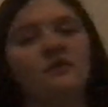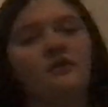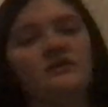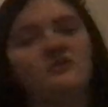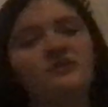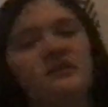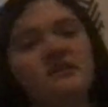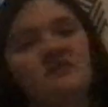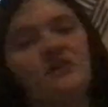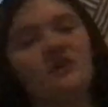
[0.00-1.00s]

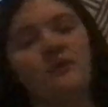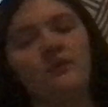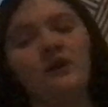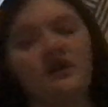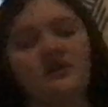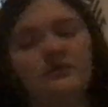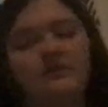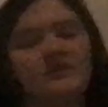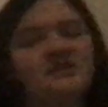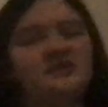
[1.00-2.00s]
Trust the one who
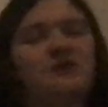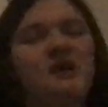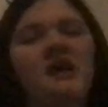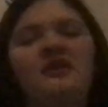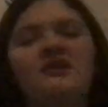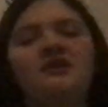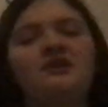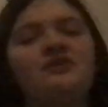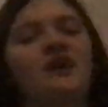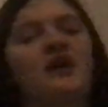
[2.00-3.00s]
is
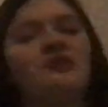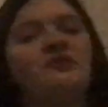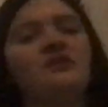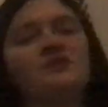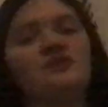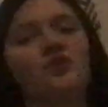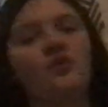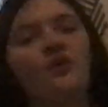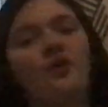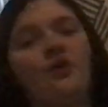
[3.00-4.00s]
greater than the
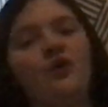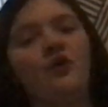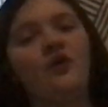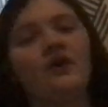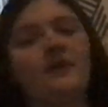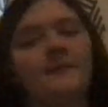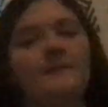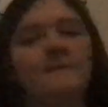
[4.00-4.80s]
storm.